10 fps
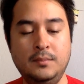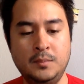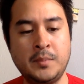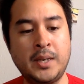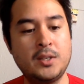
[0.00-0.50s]

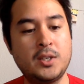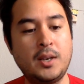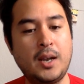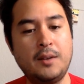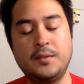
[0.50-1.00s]
But to
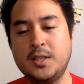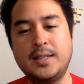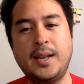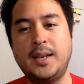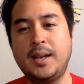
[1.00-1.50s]
have just
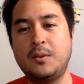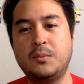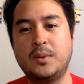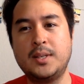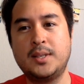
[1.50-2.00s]
like how it
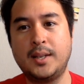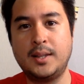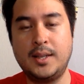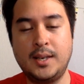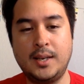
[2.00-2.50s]
was in
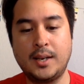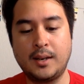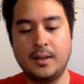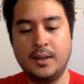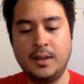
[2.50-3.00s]
the
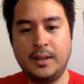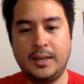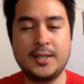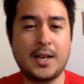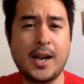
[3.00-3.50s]

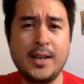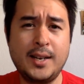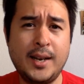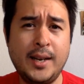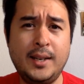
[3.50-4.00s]
Izakaya
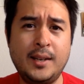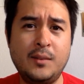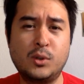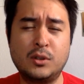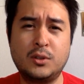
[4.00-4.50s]
night in
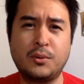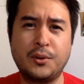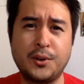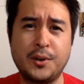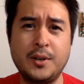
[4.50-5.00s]
World Tour
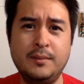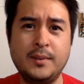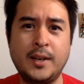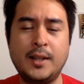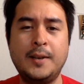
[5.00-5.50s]
3rd,
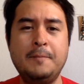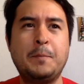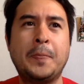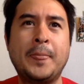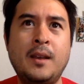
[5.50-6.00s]
LA,
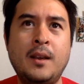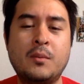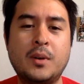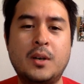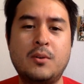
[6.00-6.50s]

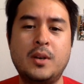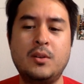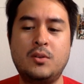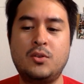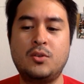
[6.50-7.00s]

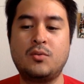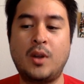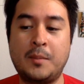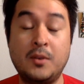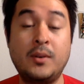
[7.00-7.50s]

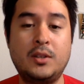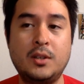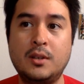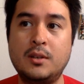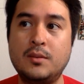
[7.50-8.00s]
I'm going
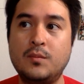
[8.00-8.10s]
to